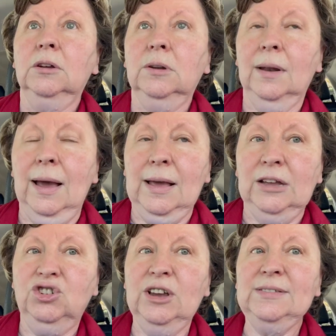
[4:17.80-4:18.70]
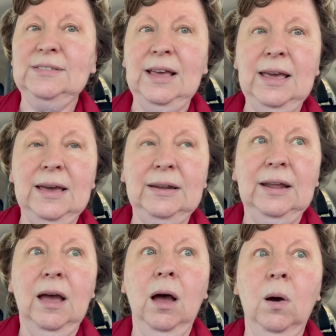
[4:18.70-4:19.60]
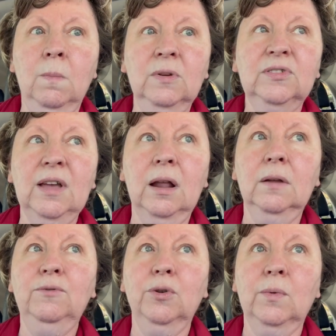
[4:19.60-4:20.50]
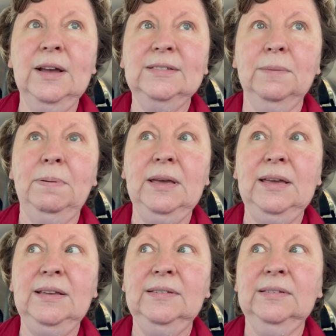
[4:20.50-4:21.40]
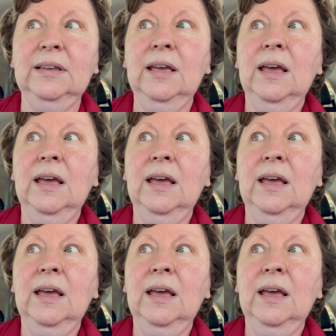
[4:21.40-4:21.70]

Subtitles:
Like I just said, almost all of your recipes